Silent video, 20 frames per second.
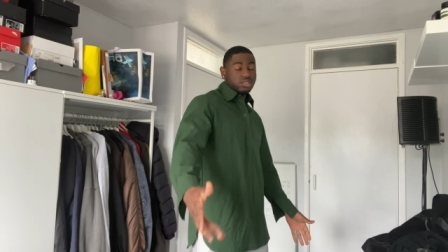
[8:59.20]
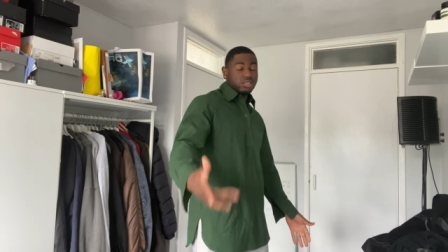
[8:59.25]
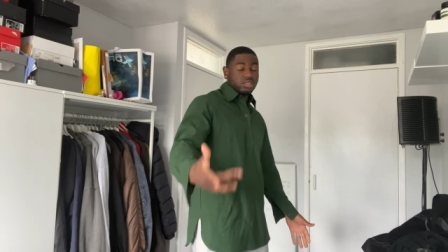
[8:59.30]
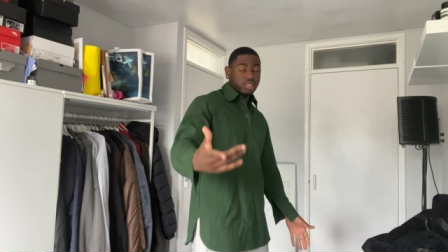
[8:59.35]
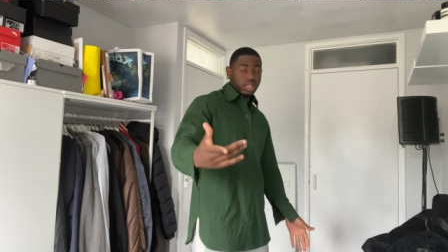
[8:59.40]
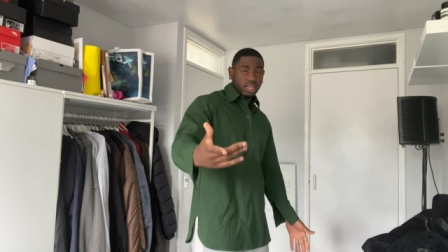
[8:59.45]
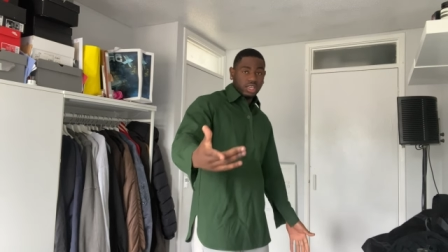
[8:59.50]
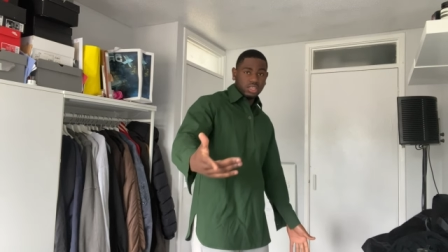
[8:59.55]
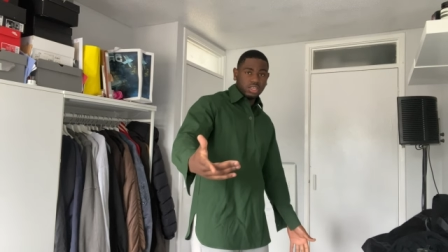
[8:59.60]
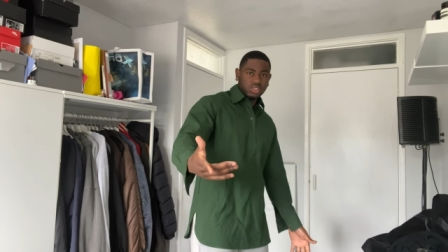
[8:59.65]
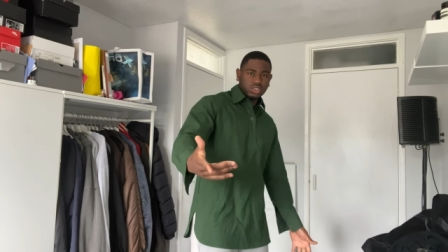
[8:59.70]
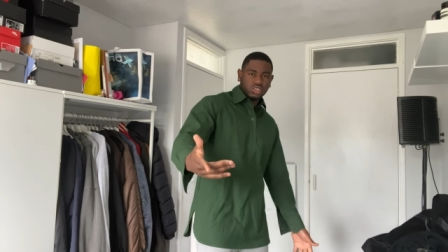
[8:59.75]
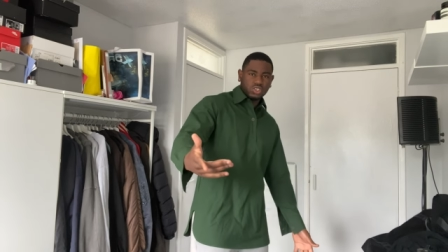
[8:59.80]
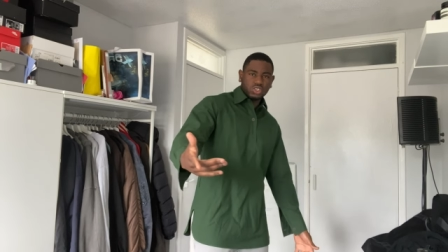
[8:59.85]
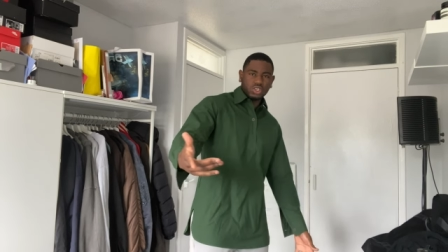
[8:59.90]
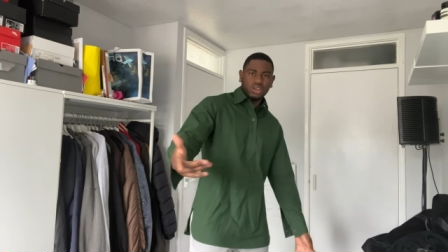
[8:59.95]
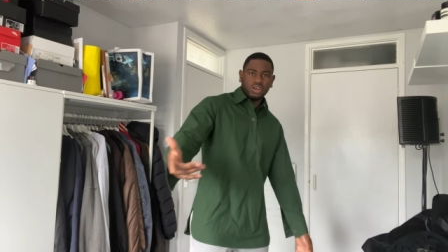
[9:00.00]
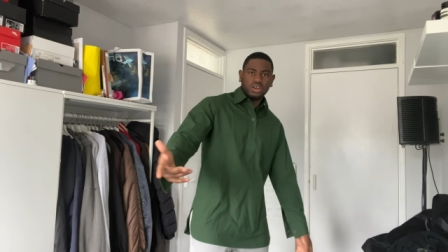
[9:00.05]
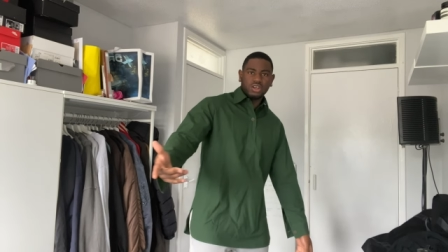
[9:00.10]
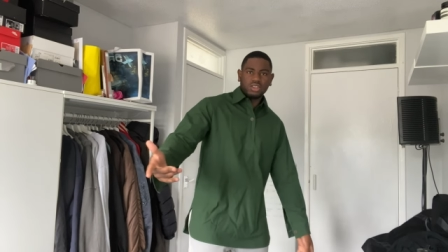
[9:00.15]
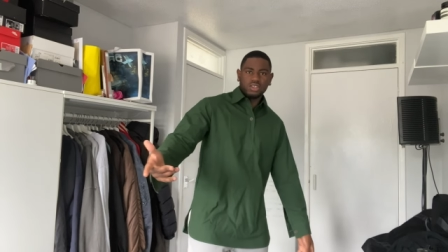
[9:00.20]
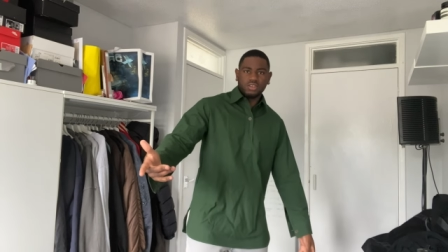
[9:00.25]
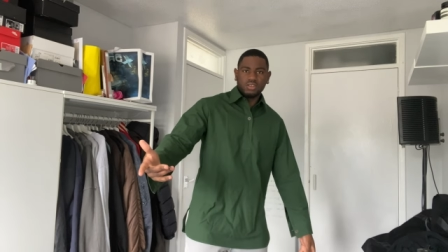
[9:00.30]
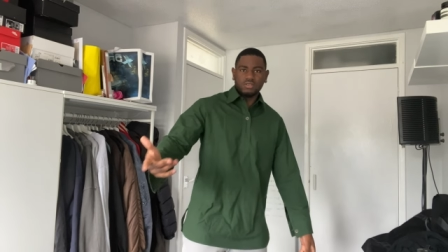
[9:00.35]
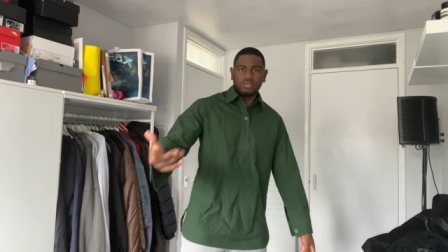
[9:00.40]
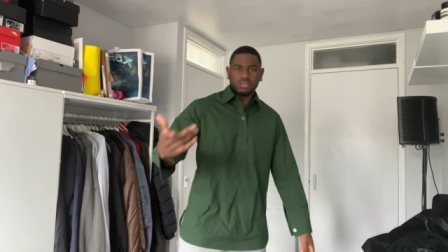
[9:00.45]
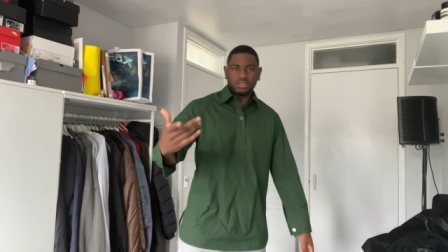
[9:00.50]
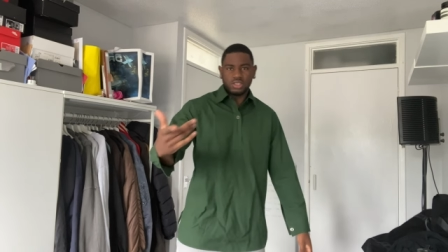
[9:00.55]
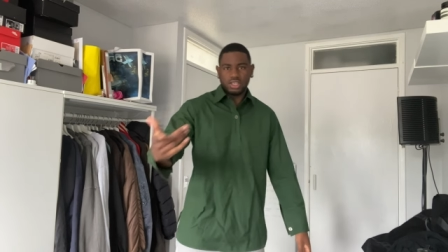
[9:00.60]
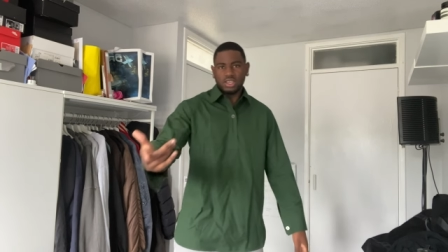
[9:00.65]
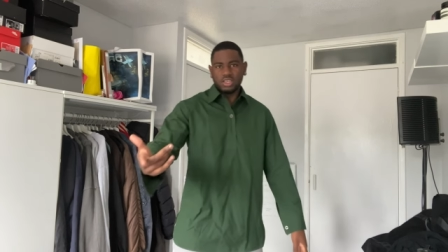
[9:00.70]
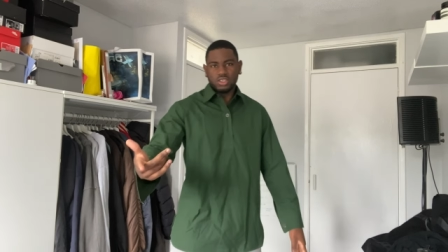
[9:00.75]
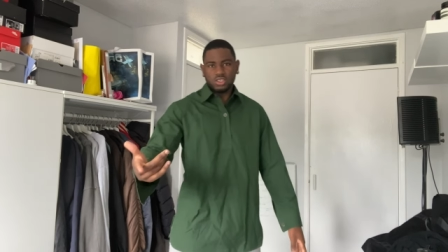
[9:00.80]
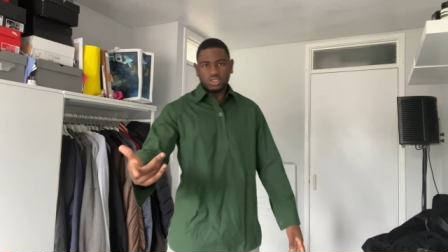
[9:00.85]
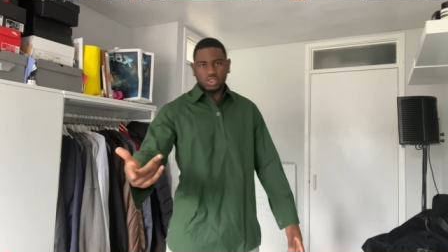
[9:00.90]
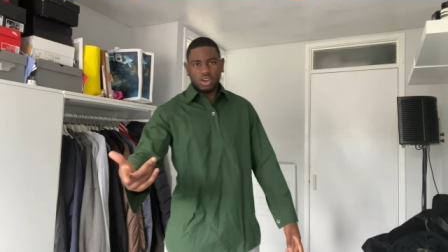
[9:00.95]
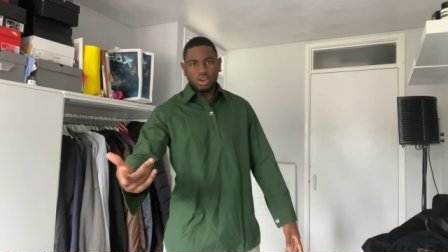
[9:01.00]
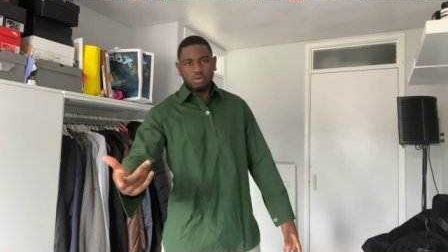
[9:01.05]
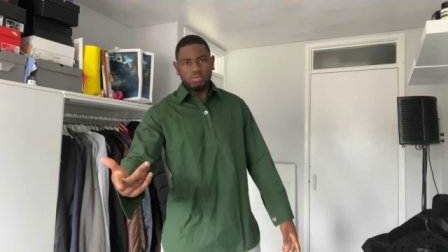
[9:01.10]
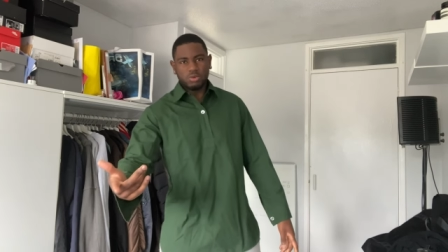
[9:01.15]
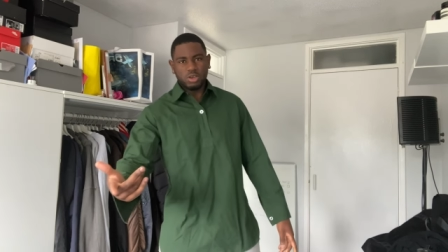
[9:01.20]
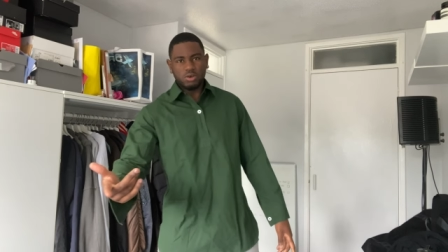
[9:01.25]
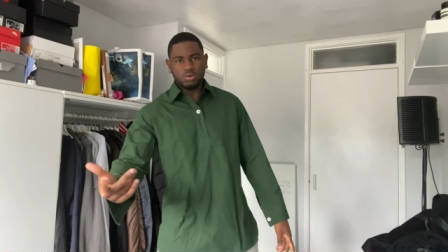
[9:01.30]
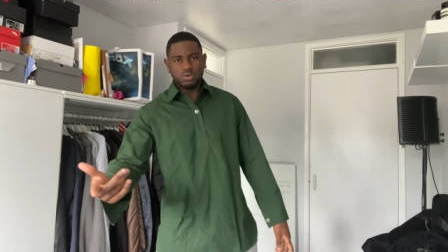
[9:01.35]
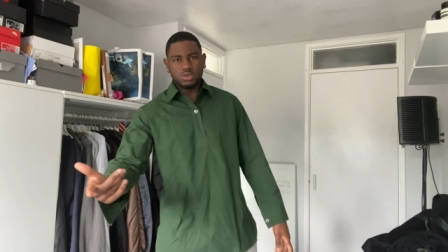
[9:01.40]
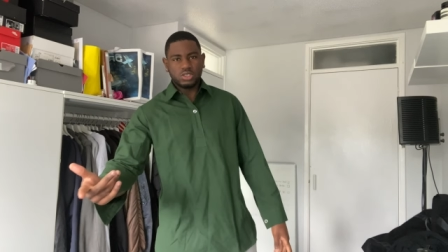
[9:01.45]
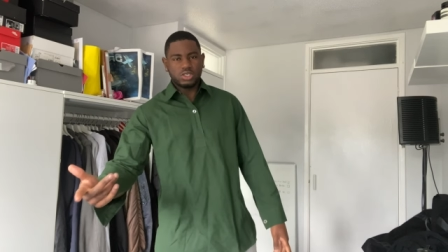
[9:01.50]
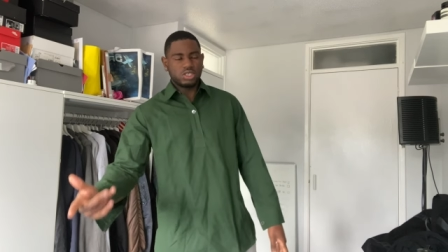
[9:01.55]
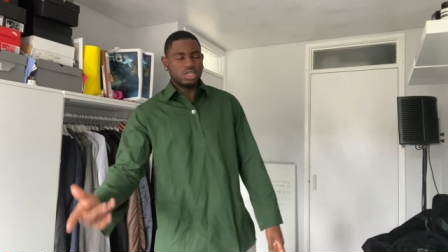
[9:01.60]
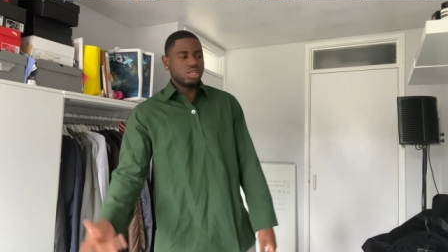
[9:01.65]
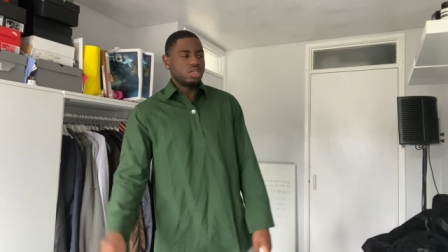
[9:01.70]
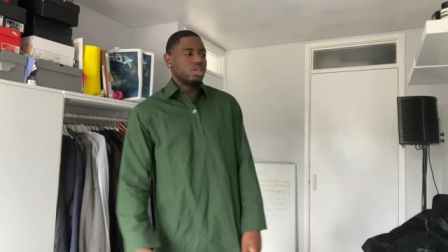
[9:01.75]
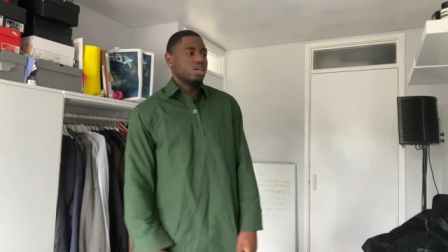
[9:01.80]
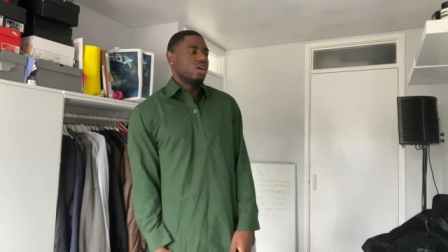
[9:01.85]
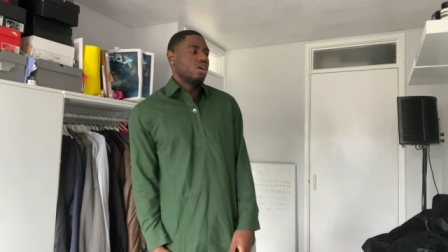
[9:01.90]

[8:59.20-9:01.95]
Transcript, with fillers: Danish on Danish army, I want to say,